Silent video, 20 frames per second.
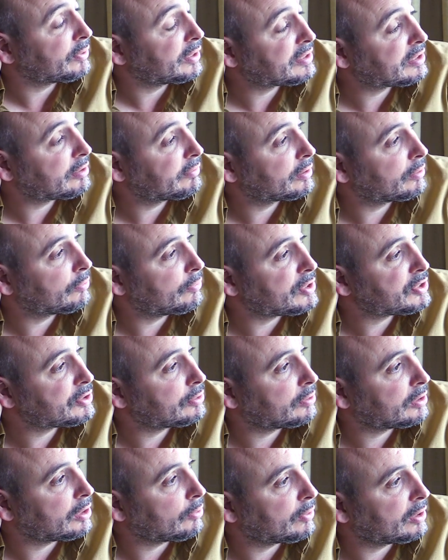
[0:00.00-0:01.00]
writing something
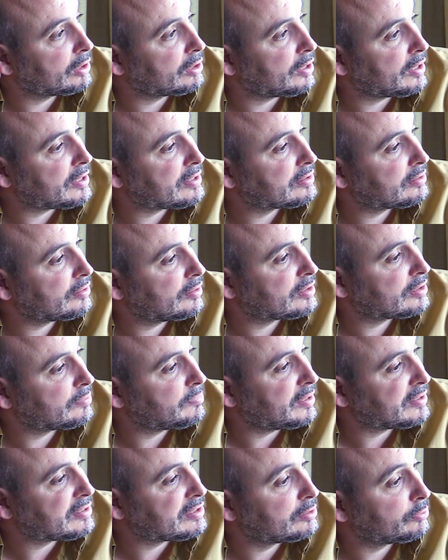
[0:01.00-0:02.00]
original, and I realised it's
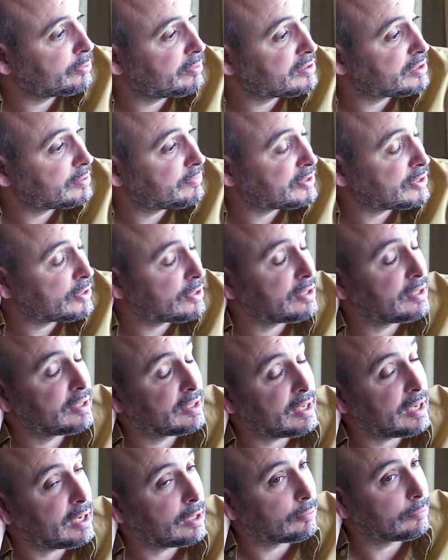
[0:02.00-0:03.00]
about as derivative as you can
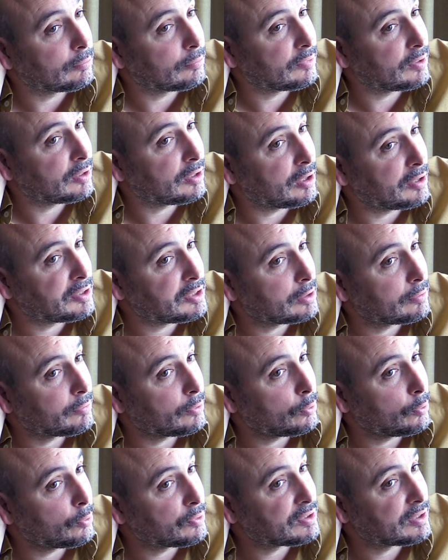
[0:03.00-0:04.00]
get with the idea of
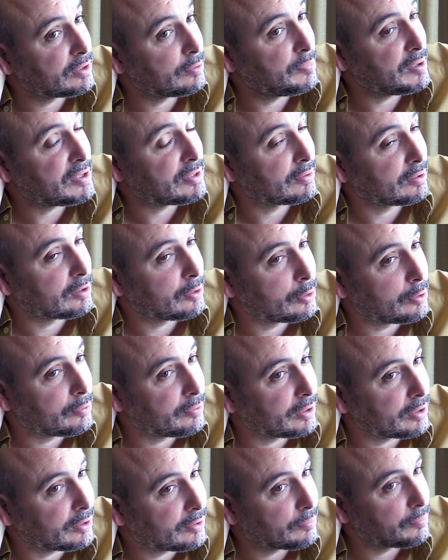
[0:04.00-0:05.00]
a haunted piece of
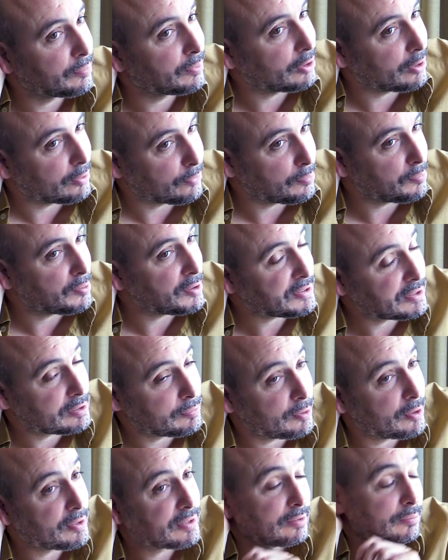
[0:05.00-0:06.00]
clothing and going from person
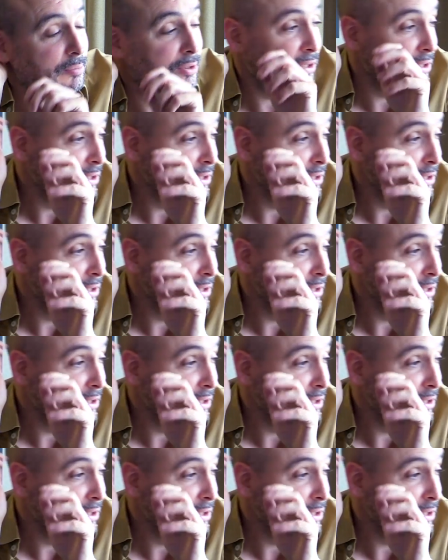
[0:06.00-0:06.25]
to person. But